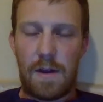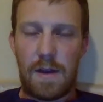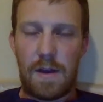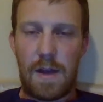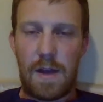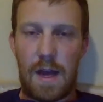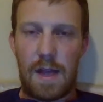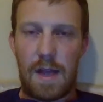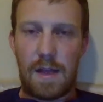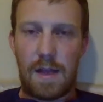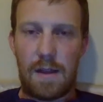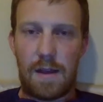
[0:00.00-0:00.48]

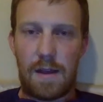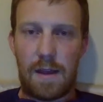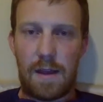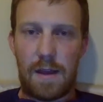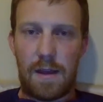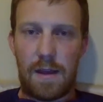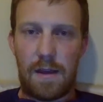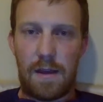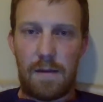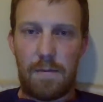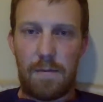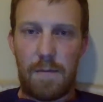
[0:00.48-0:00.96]

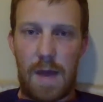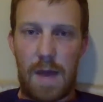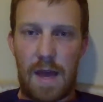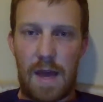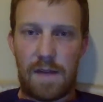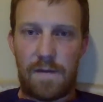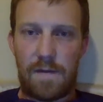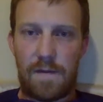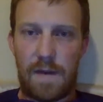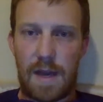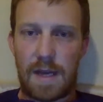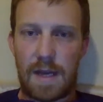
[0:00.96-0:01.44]
nightly
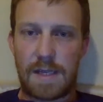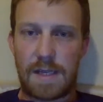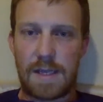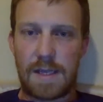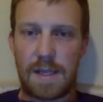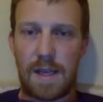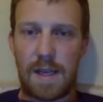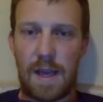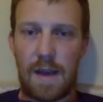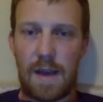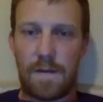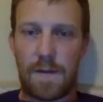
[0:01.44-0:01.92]
math facts
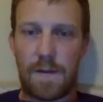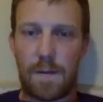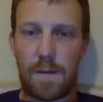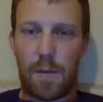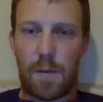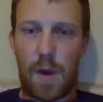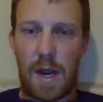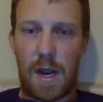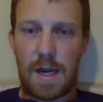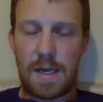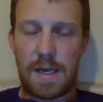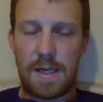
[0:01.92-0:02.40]
that they have to
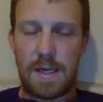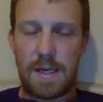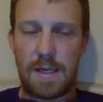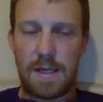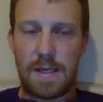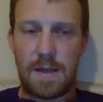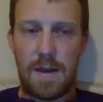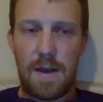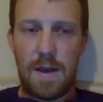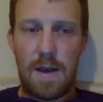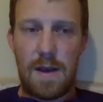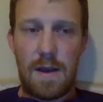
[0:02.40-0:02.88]

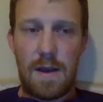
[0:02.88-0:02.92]
practice.